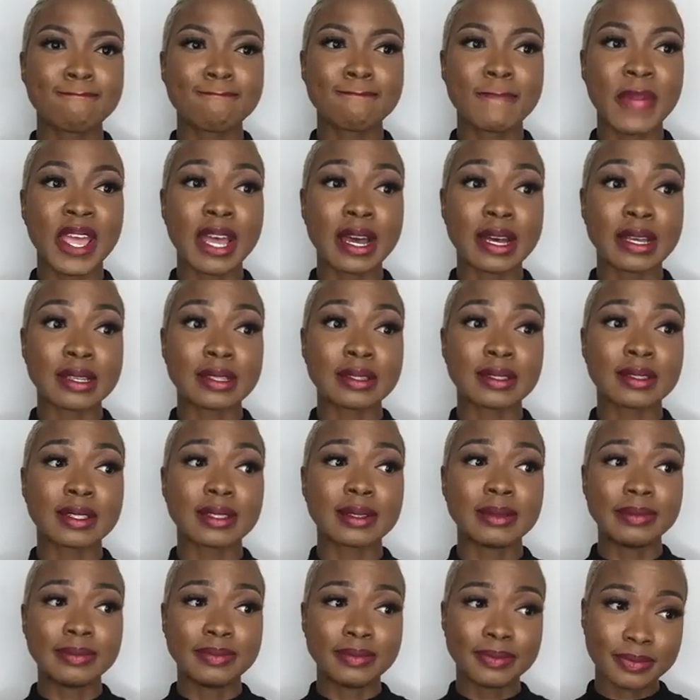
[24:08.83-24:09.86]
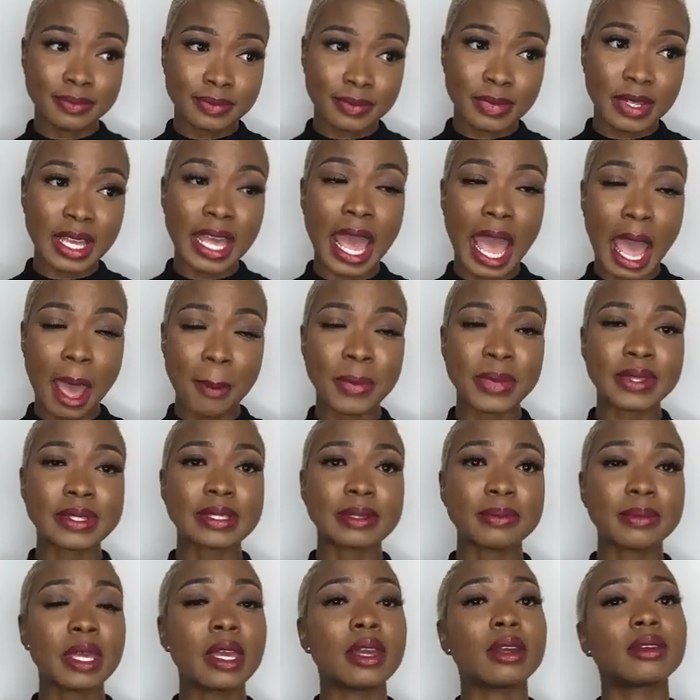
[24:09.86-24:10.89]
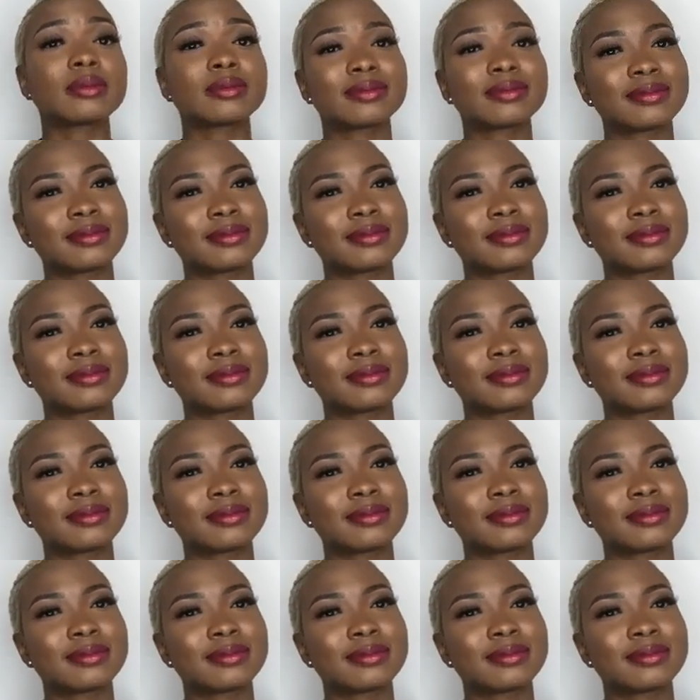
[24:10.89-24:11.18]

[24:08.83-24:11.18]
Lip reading: Because it happened to me.